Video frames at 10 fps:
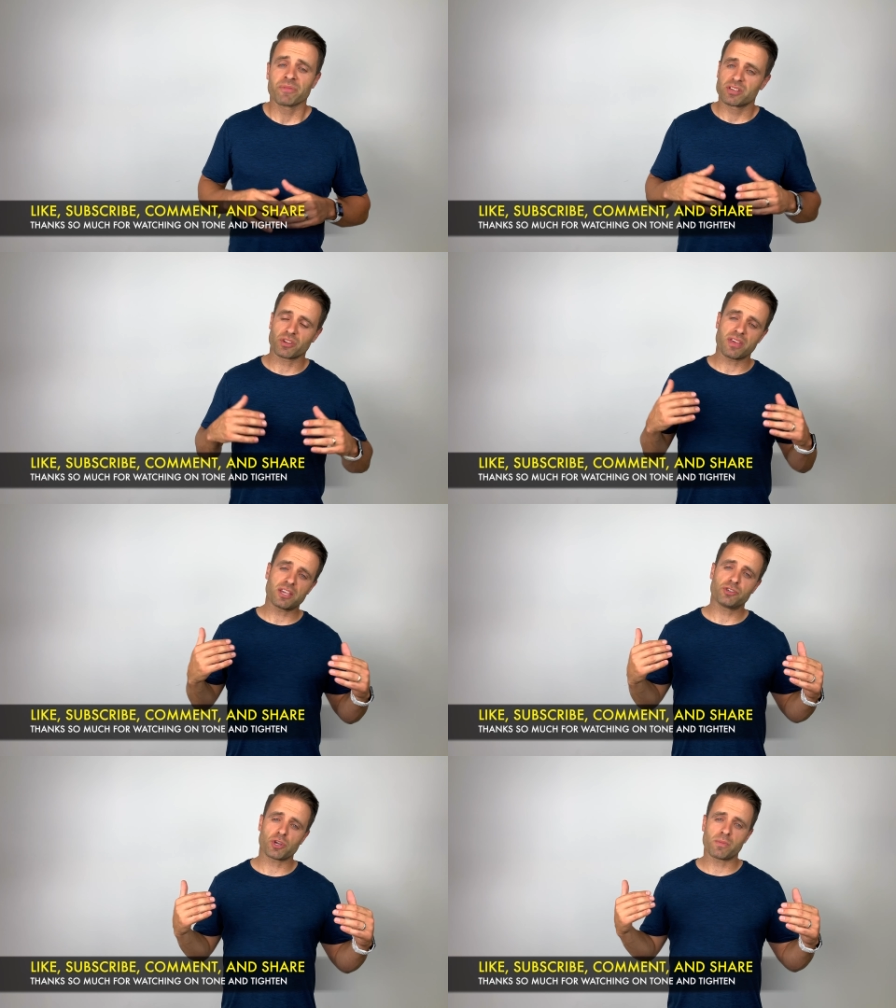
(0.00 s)
So thank
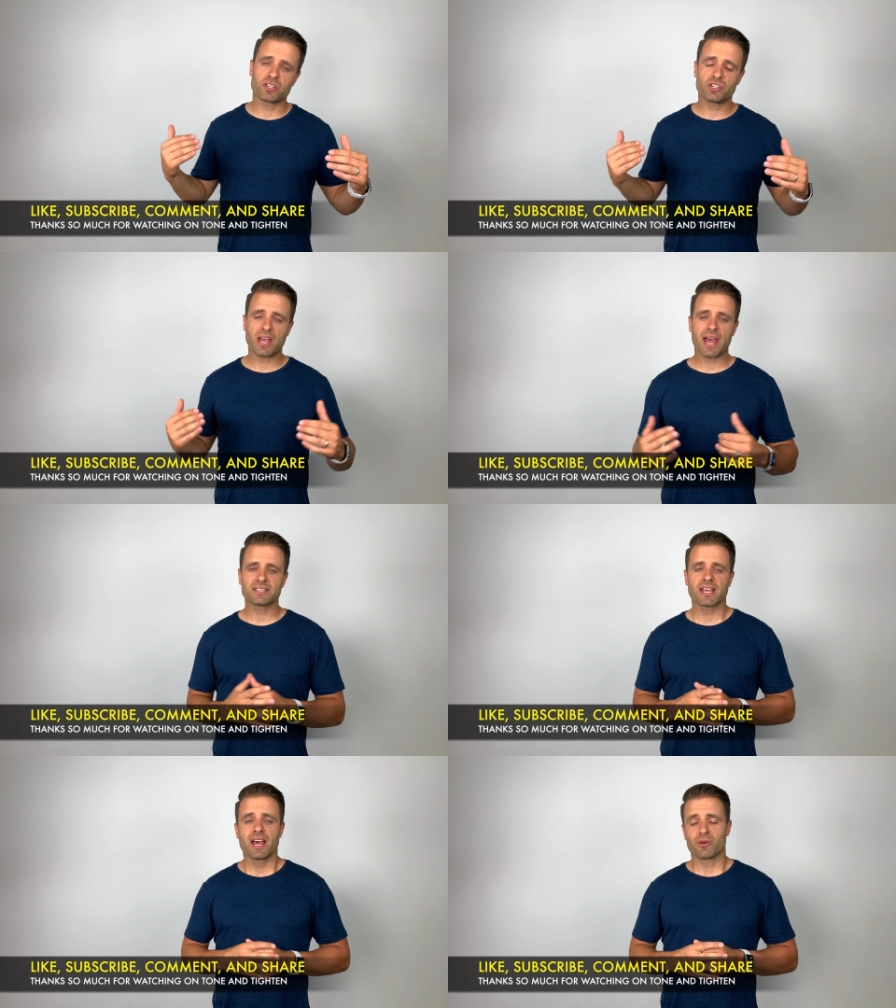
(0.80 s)
you so much, you
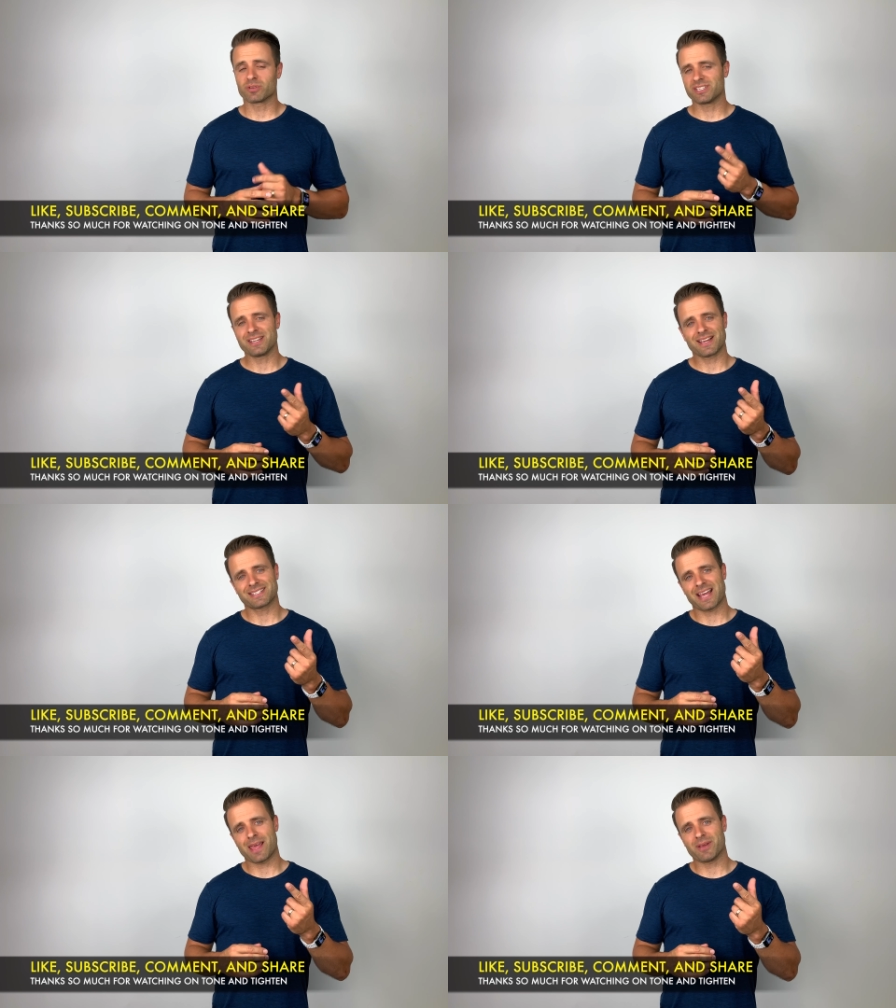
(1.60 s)
guys. We'll see you next
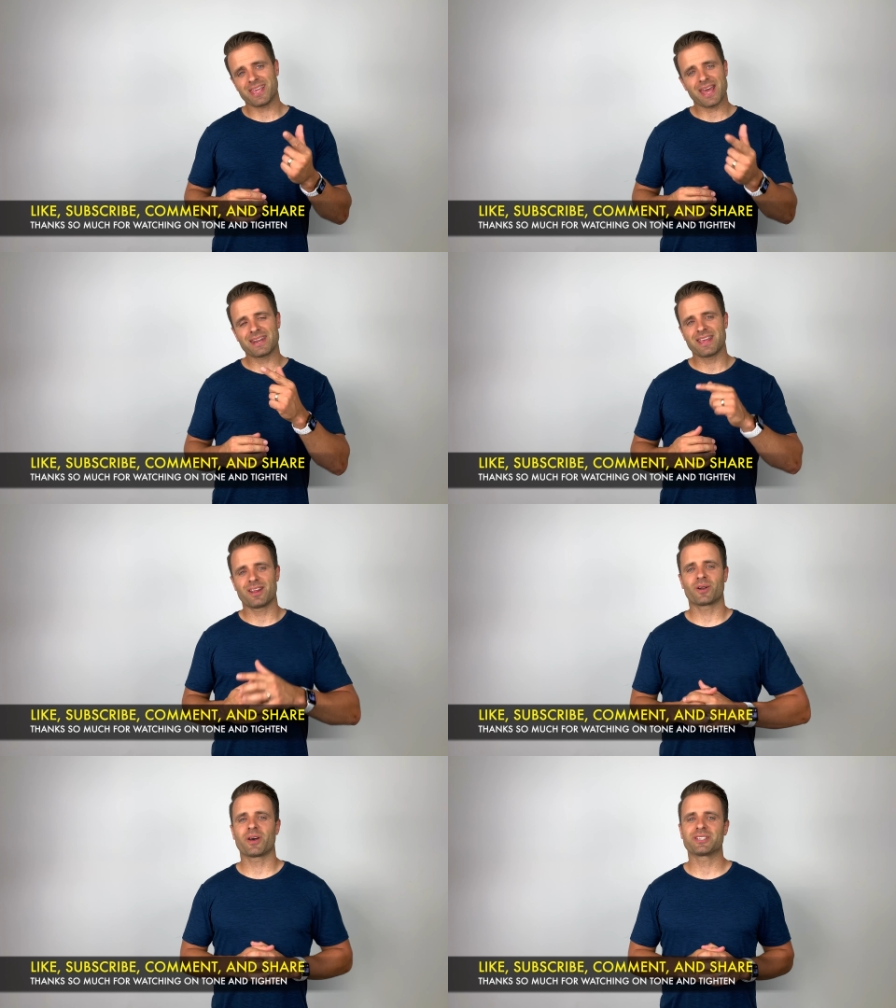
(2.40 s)
time again
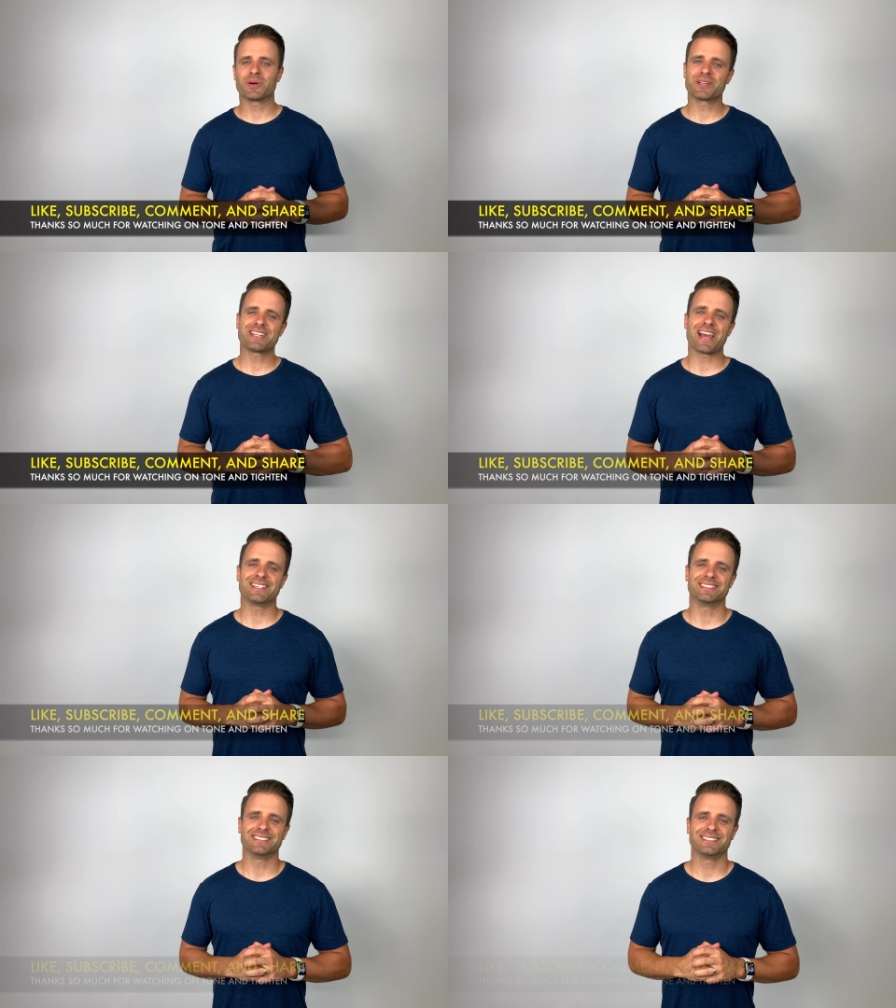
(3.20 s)
here on Tone and Tighten.